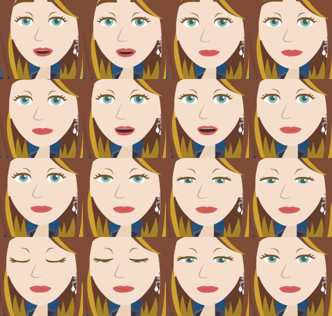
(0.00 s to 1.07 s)
this person,
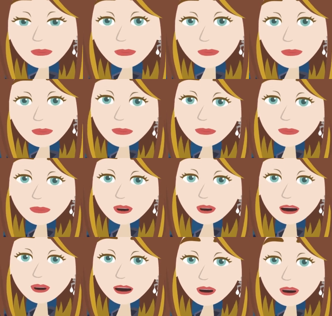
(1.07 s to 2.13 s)

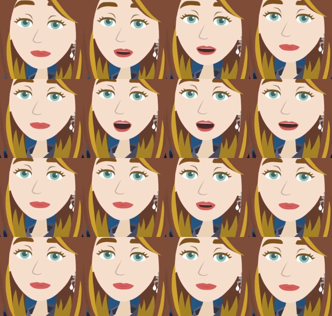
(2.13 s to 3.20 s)
you have the
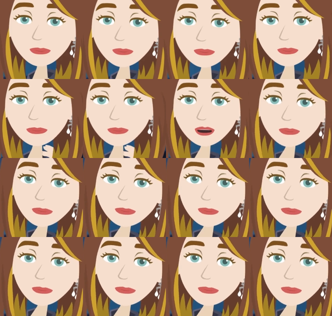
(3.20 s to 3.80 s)
ability to